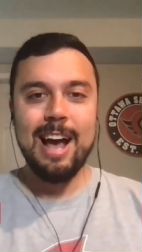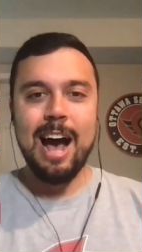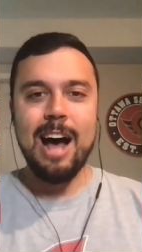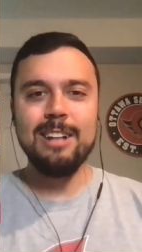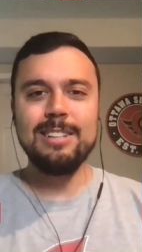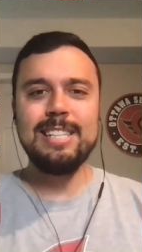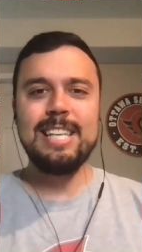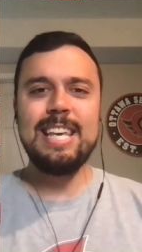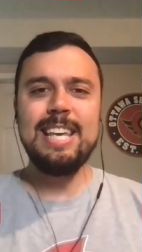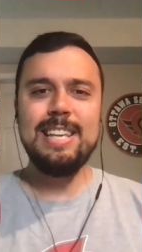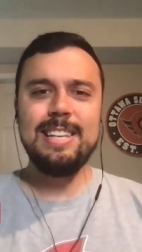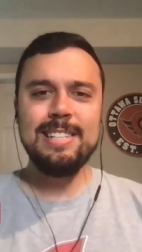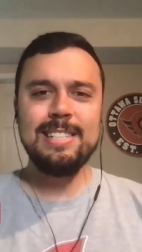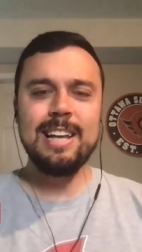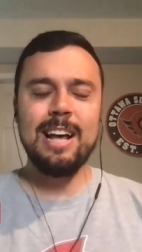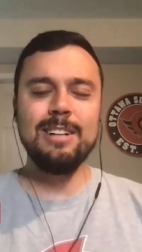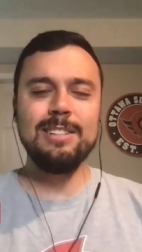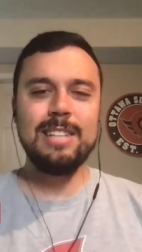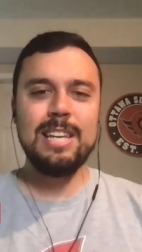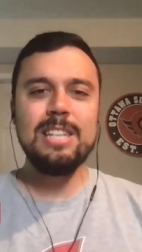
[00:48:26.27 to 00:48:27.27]
I'll tease,
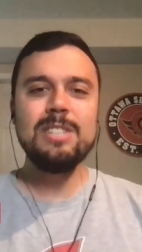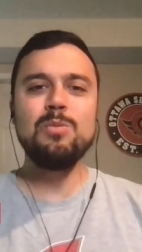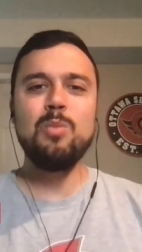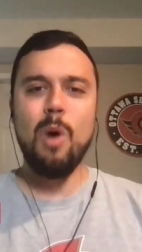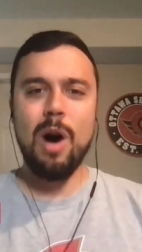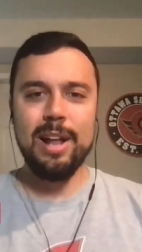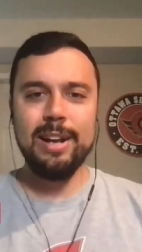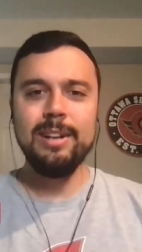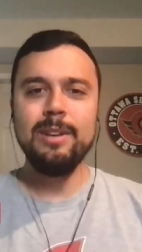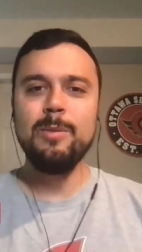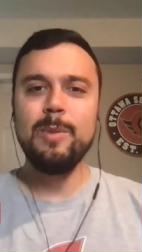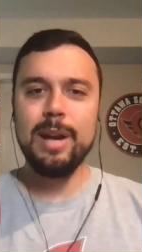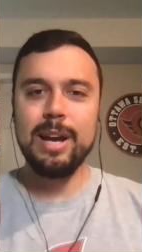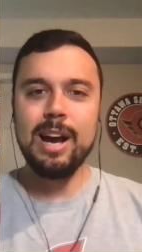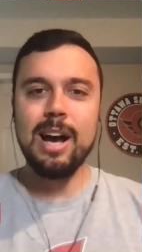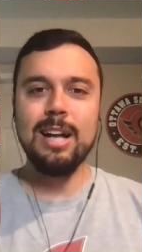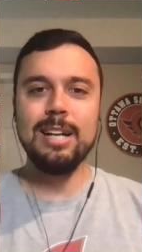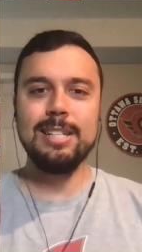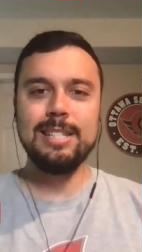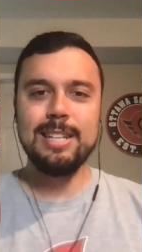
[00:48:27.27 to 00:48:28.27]
I'll tease one. We
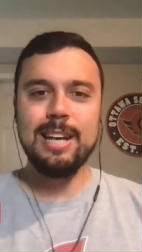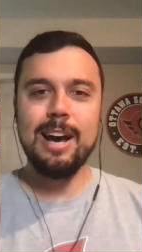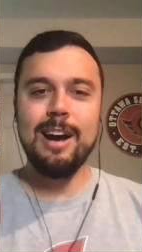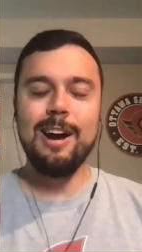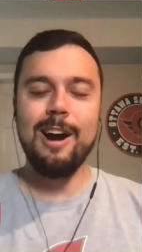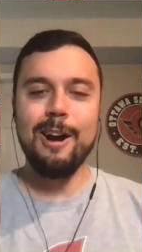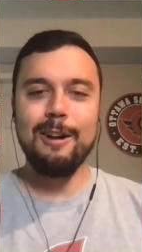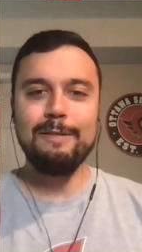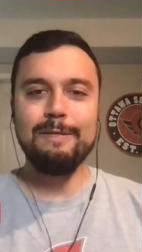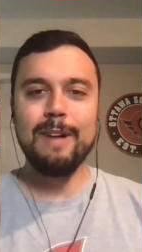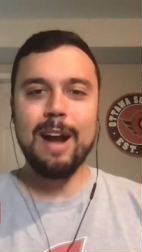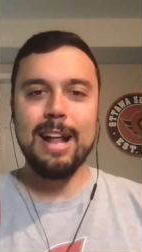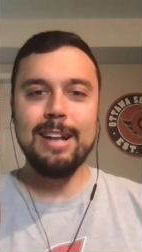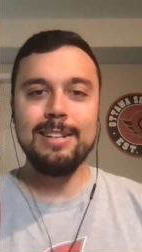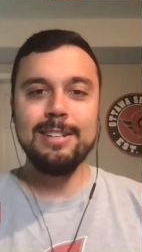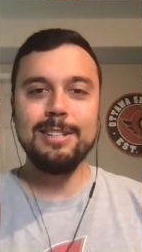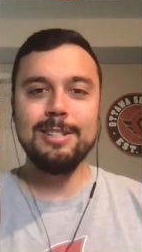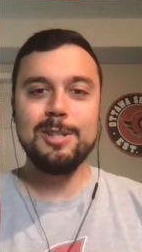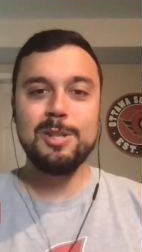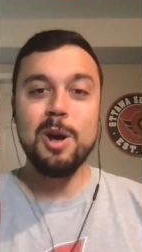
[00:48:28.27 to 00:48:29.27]
got uh, our
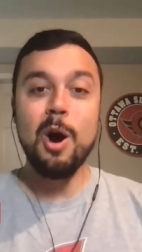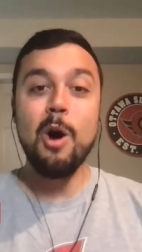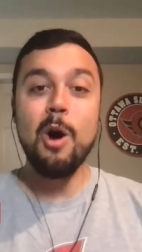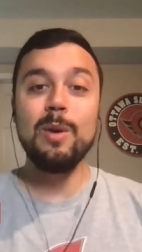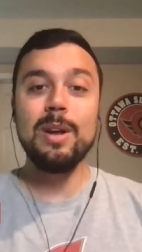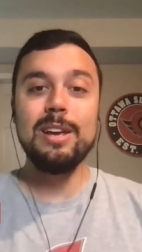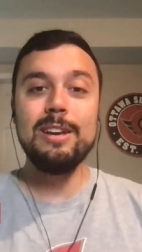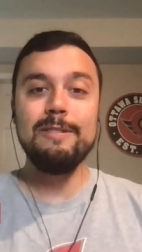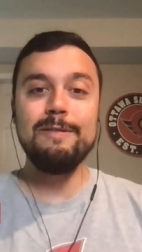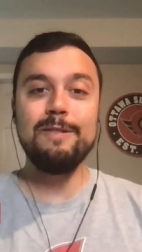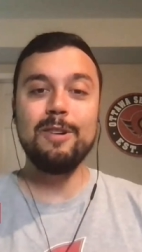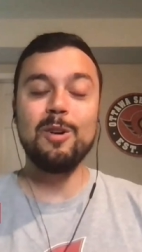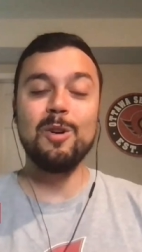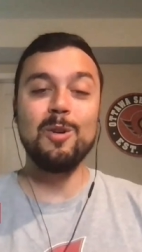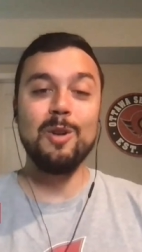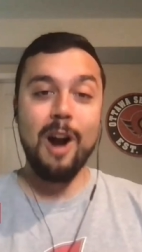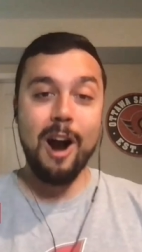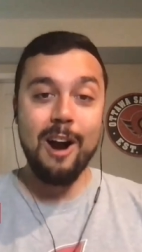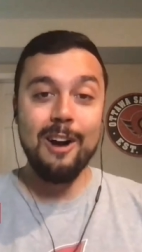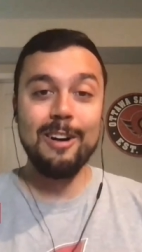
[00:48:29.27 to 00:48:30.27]
friend Tony
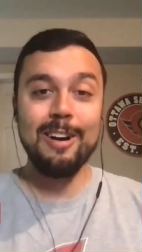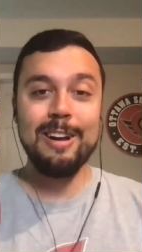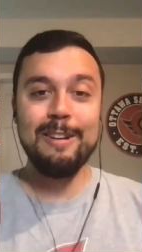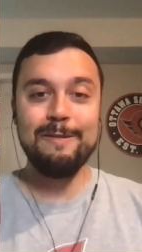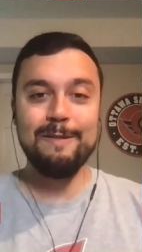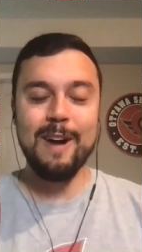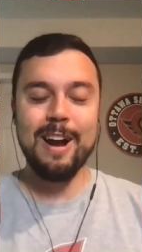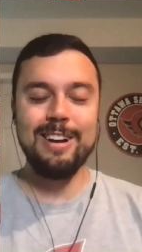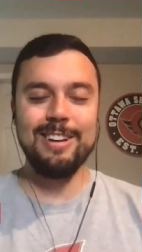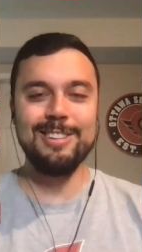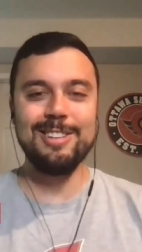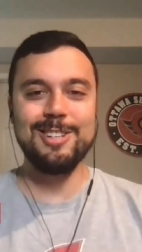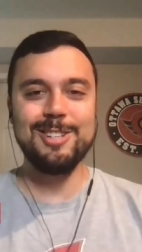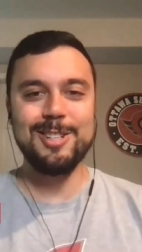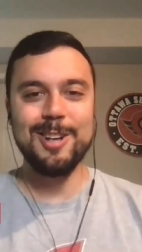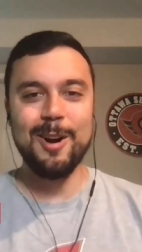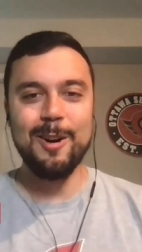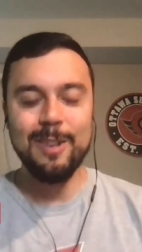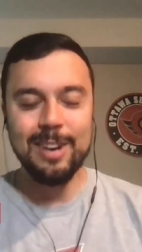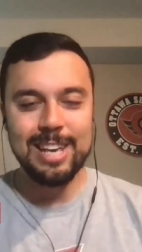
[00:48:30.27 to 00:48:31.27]
Ferrari, friend of the show.